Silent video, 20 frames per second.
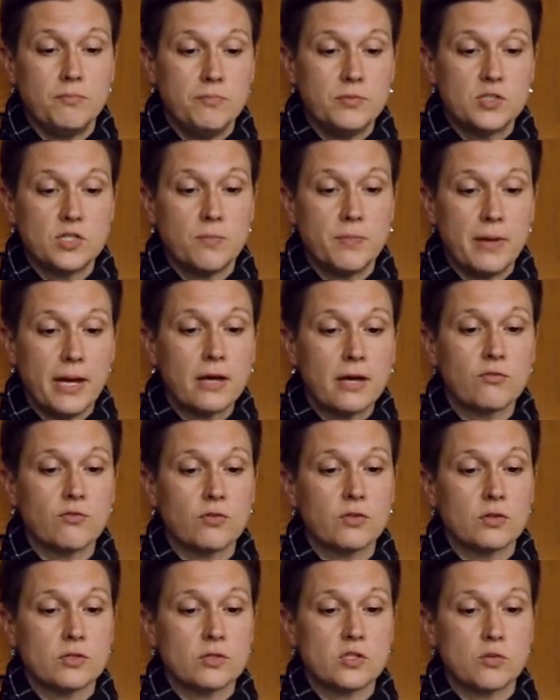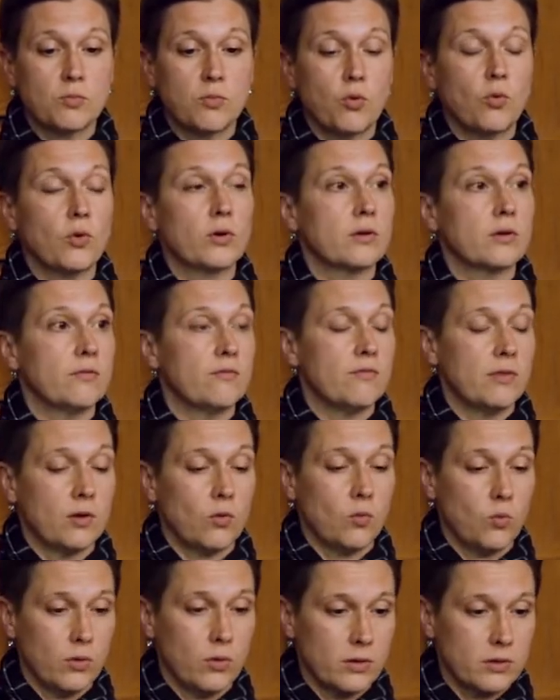to beg for the support of their
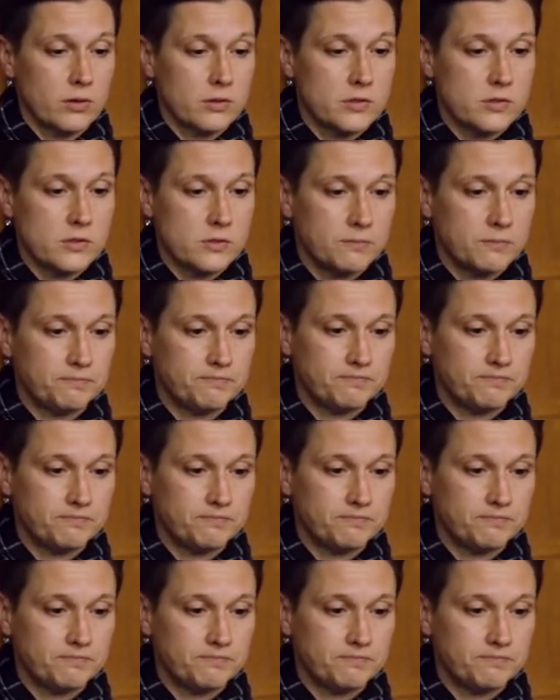works.